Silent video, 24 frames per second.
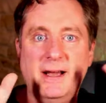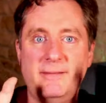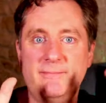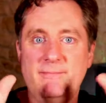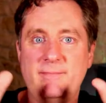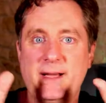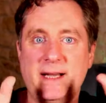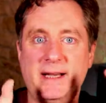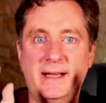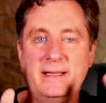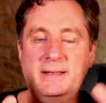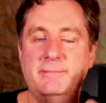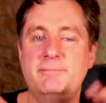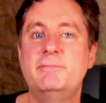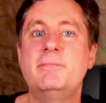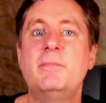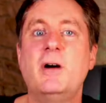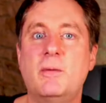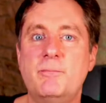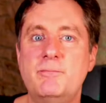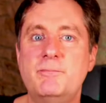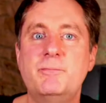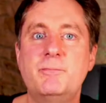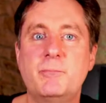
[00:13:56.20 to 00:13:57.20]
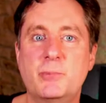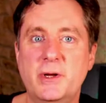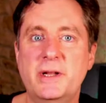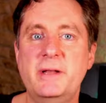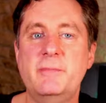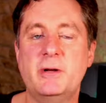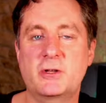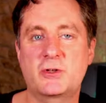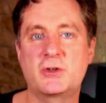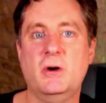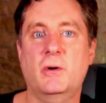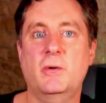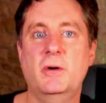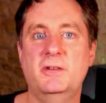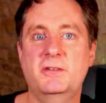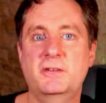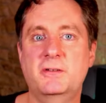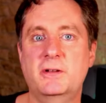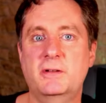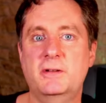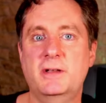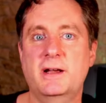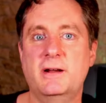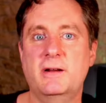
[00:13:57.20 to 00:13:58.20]
I pretty much always
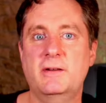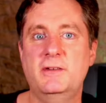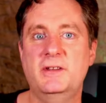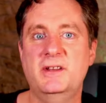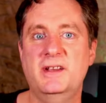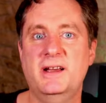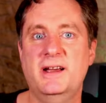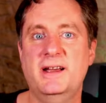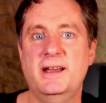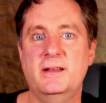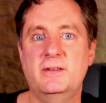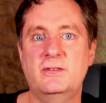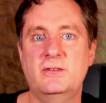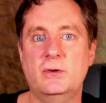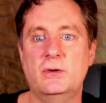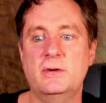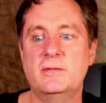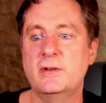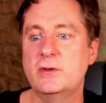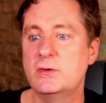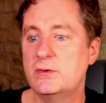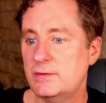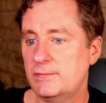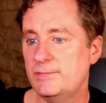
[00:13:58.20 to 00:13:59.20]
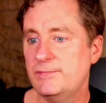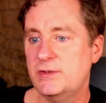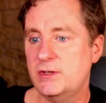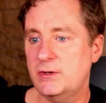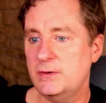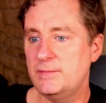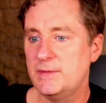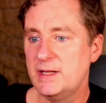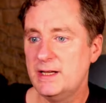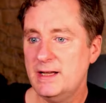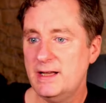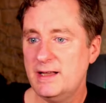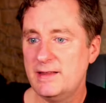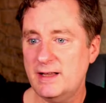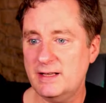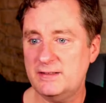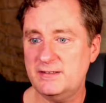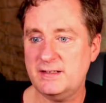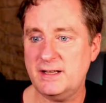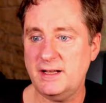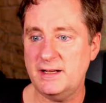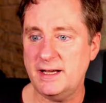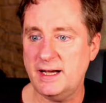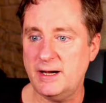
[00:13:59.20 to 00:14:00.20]
could guarantee I had service. So
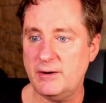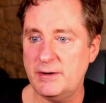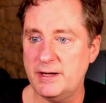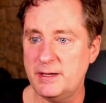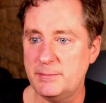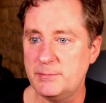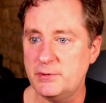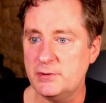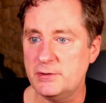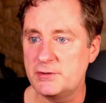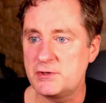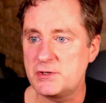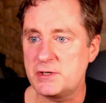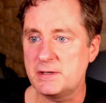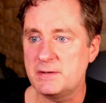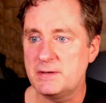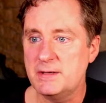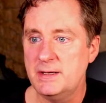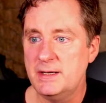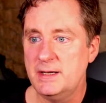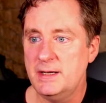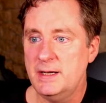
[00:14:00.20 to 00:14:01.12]
that's kind of how I approached it.